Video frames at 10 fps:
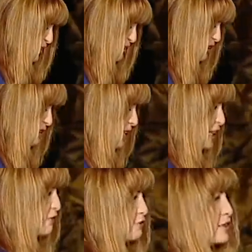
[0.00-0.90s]
This
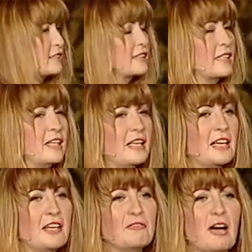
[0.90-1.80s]
elephant
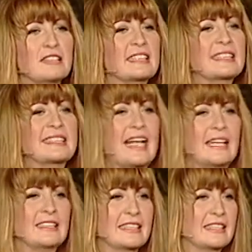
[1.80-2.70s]
was the
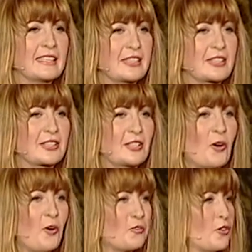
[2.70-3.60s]
center
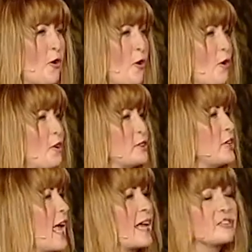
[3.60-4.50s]
of all
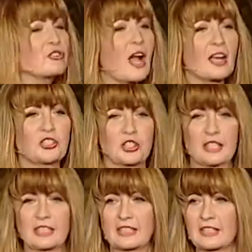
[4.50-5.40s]
the
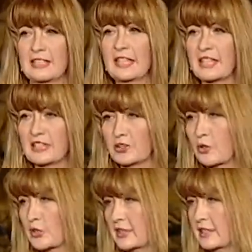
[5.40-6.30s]
attractions in the
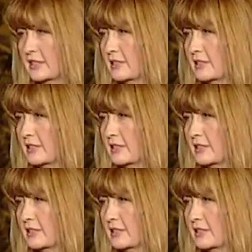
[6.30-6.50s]
circus.